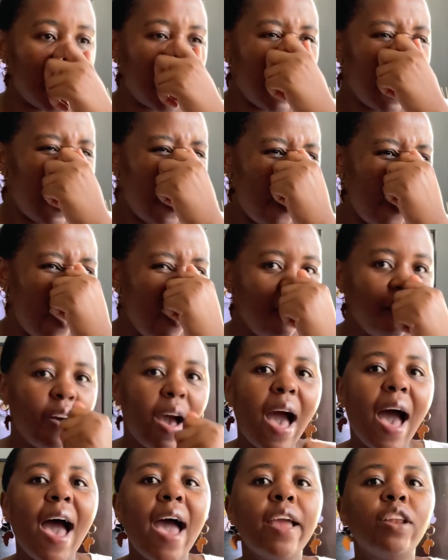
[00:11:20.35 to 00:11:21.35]

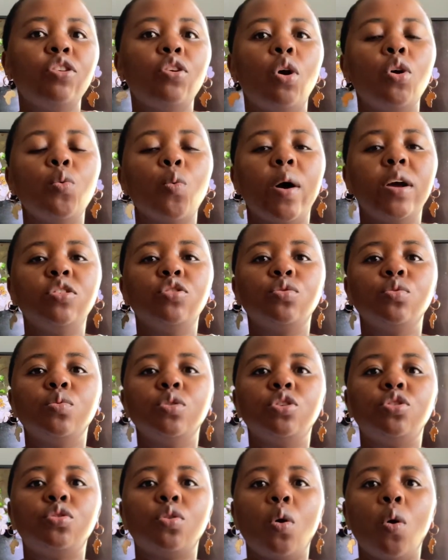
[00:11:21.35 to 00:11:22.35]
However, I don't want to
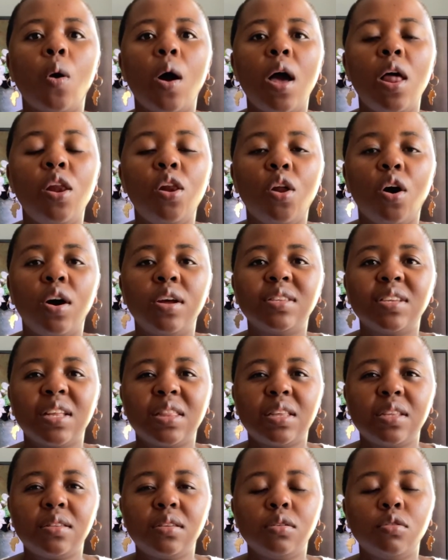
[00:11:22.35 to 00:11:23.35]
withdraw a lot at
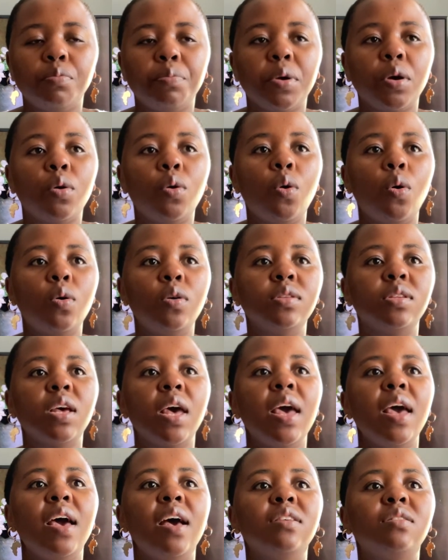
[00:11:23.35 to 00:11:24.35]
the till because
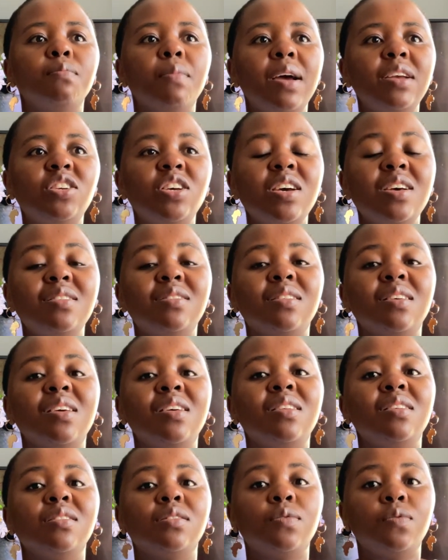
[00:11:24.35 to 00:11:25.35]
as much as
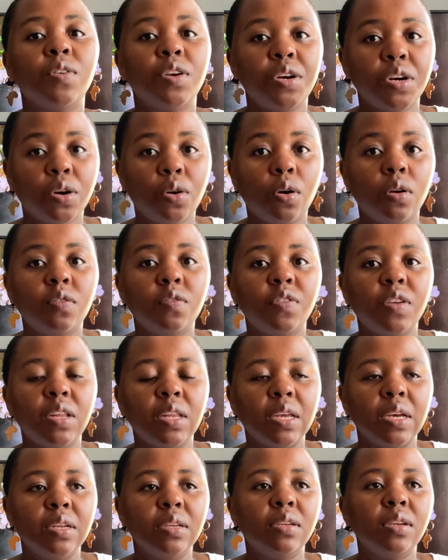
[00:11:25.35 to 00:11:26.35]
it is very
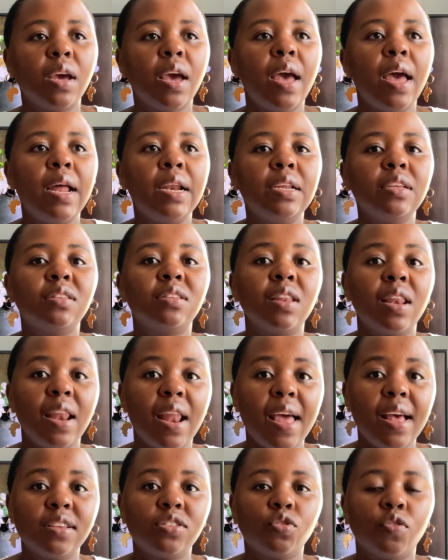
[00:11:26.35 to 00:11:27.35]
convenient and it's
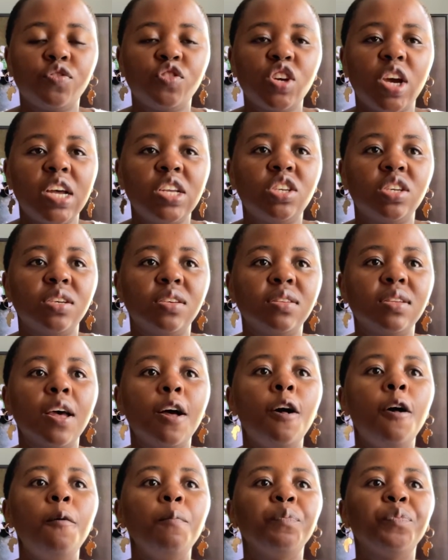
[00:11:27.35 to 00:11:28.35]
less of charges,
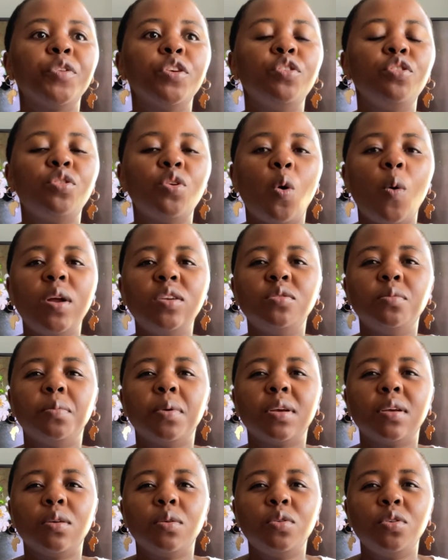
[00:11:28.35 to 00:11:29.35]
you don't
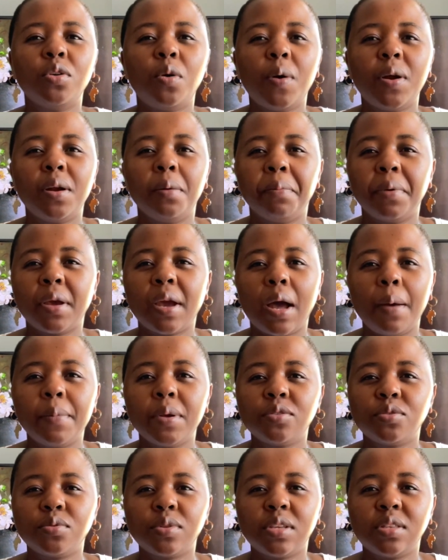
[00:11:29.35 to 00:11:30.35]
want to be coming
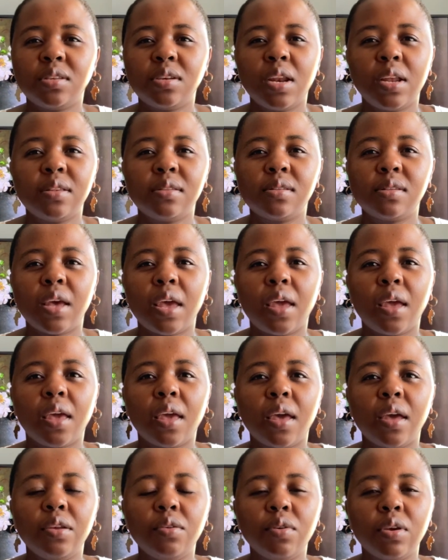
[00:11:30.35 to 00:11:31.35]
to the till and say,
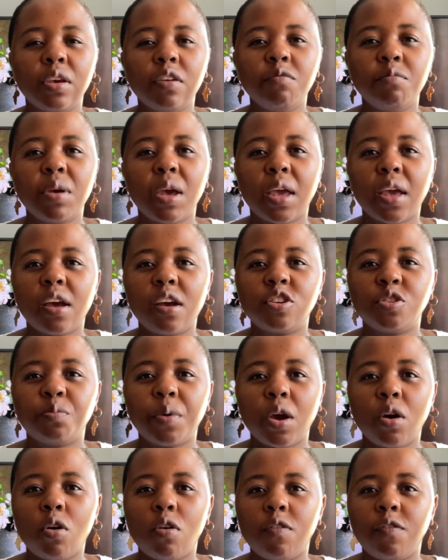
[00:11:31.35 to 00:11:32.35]
can you give me a
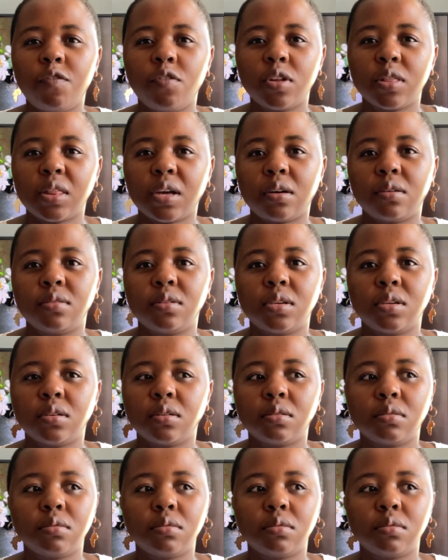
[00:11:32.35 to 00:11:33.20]
cashback of 4,000?